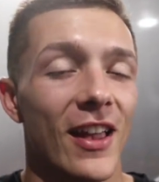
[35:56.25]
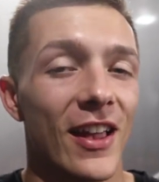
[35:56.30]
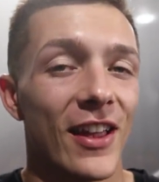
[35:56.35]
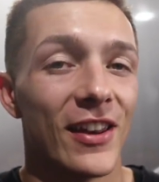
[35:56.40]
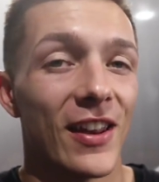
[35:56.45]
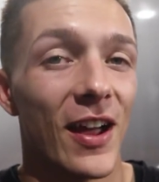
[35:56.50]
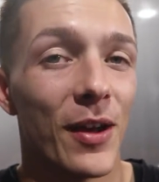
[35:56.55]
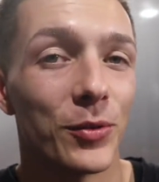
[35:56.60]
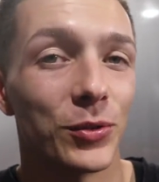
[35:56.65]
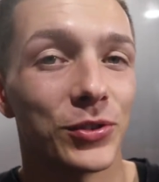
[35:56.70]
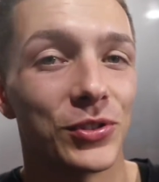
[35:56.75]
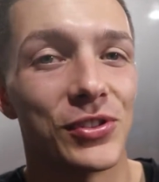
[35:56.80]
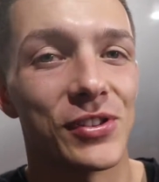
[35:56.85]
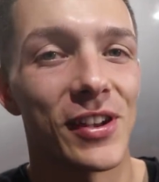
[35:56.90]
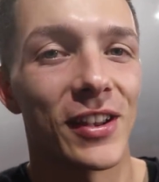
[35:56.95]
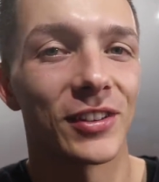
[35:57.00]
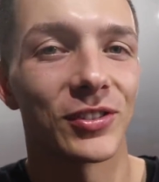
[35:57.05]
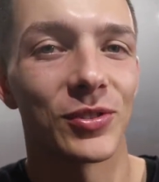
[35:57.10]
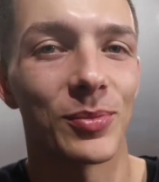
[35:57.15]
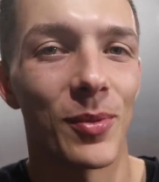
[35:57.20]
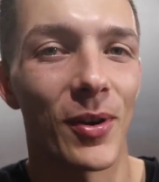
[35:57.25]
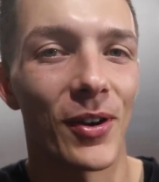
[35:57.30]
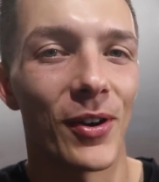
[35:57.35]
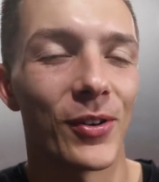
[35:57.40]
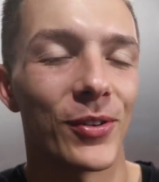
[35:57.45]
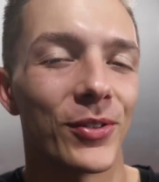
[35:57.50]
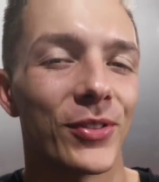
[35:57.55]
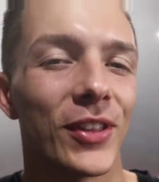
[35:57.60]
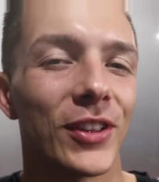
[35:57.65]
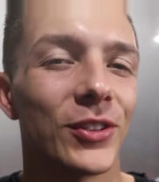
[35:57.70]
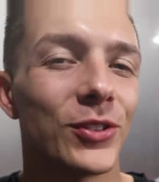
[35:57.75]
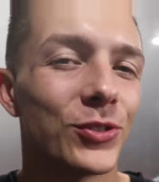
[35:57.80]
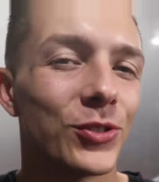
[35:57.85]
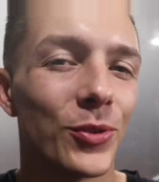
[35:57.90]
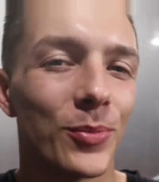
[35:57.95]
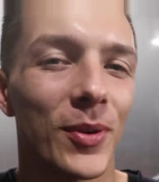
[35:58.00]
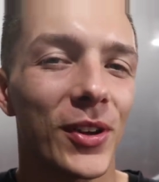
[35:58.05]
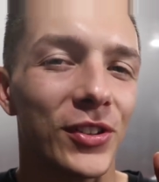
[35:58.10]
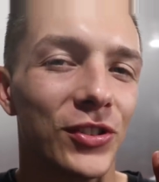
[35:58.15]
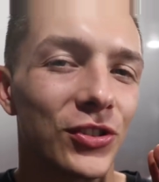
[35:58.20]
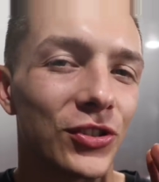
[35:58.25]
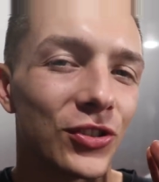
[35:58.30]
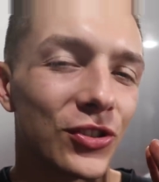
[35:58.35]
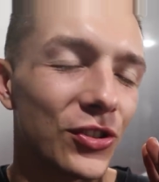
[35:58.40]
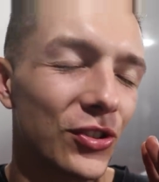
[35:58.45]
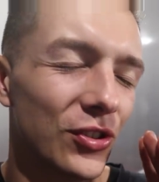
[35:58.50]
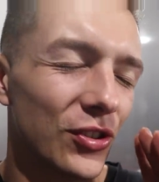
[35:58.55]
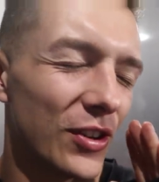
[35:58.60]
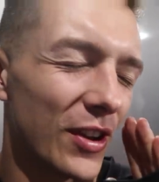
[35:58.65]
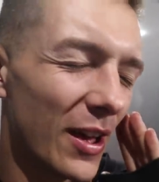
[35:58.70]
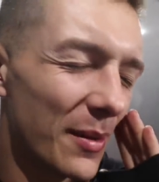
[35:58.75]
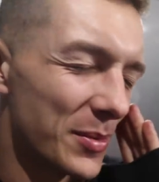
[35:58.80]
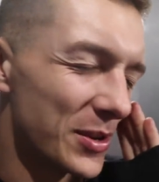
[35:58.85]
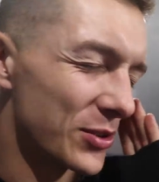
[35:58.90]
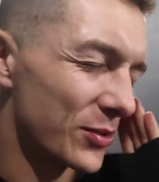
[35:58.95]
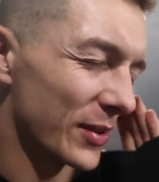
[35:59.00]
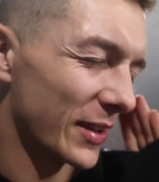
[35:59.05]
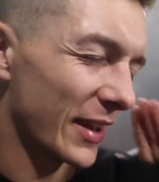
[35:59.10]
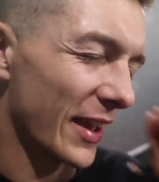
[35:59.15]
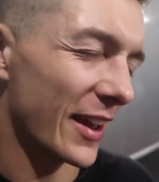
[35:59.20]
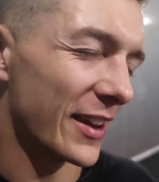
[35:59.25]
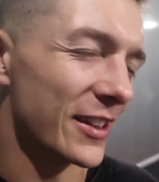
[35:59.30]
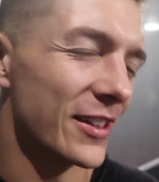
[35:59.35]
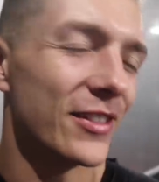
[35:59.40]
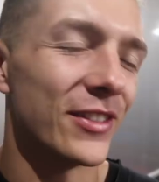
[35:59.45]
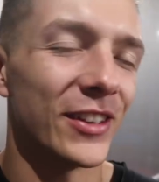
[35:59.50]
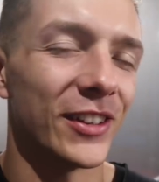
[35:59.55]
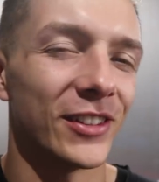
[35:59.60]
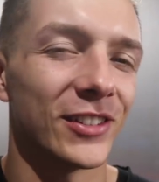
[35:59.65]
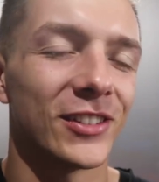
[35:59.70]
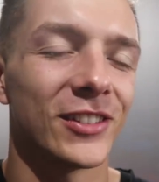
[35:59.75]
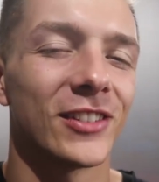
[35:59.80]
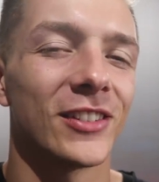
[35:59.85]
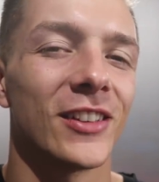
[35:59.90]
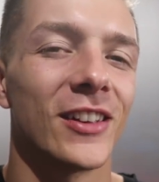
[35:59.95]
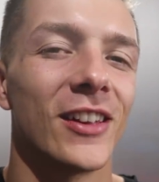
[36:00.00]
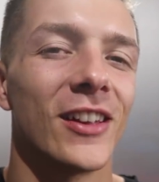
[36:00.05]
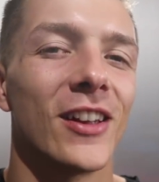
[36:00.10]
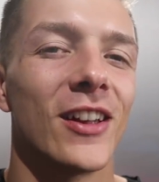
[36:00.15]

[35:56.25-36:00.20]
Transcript: and I will see you guys tomorrow. Thank you so much. Could not be doing any of this